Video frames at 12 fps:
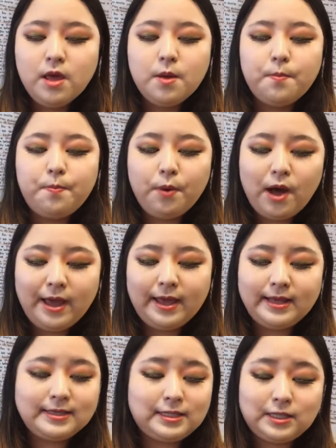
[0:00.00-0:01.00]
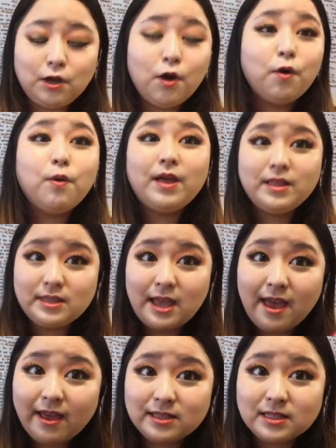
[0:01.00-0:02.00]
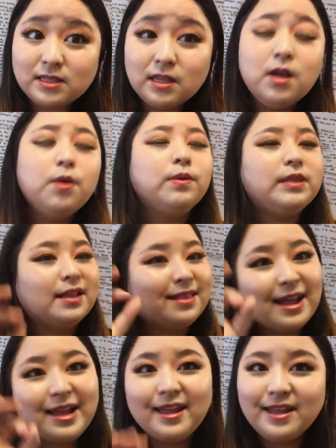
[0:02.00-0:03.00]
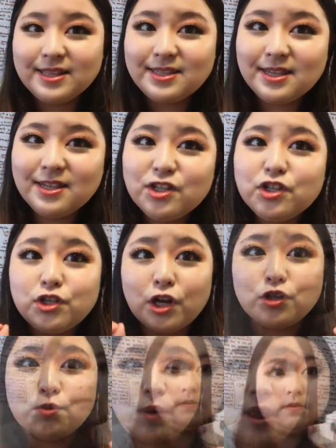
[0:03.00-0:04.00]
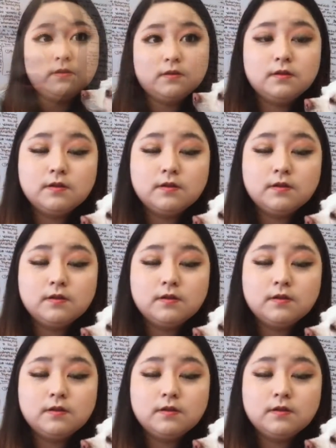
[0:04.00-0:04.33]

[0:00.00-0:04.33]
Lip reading: But it's still intense when the light hits it just right.